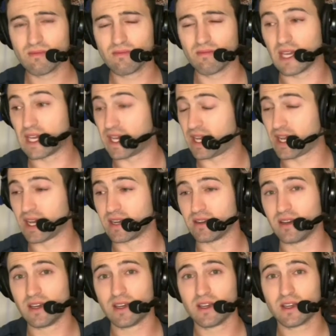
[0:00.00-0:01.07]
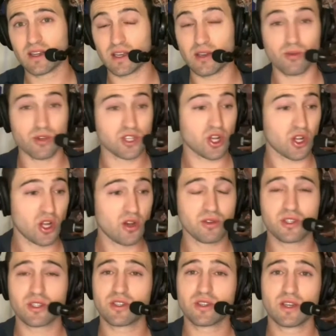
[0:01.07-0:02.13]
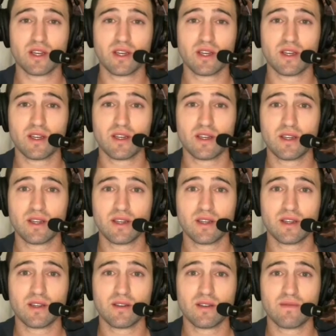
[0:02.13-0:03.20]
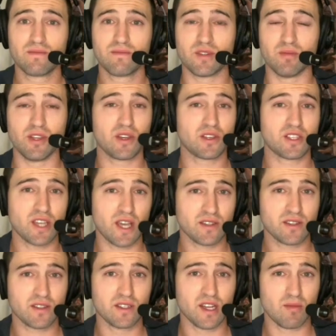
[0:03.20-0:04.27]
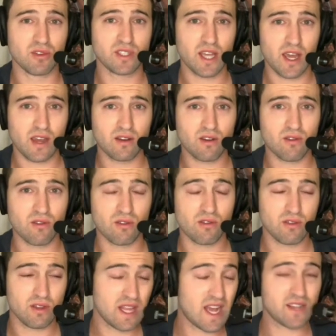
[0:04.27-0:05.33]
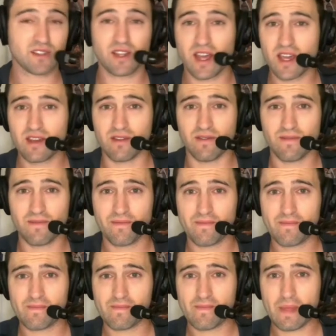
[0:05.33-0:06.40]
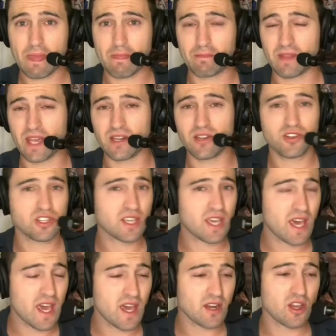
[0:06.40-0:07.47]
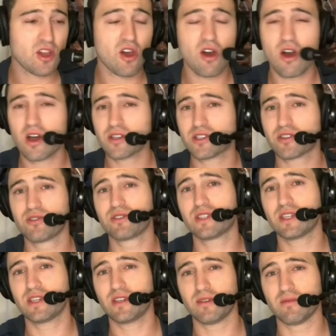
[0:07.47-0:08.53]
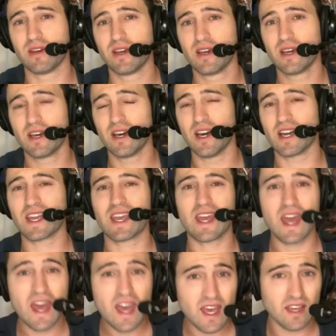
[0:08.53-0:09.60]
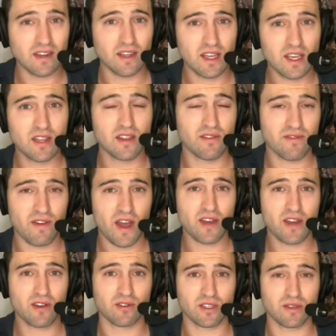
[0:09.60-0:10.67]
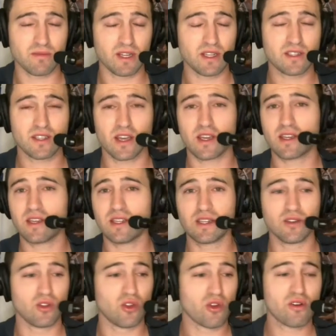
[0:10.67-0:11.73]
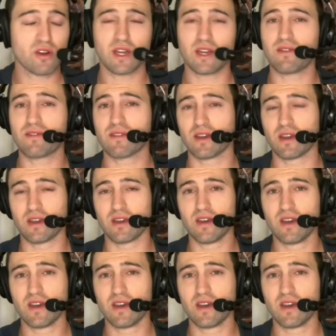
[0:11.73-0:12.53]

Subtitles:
And it was close to being assessed a double technical last night. And you just can't cost your team again in the finals. I mean, it's like he didn't learn anything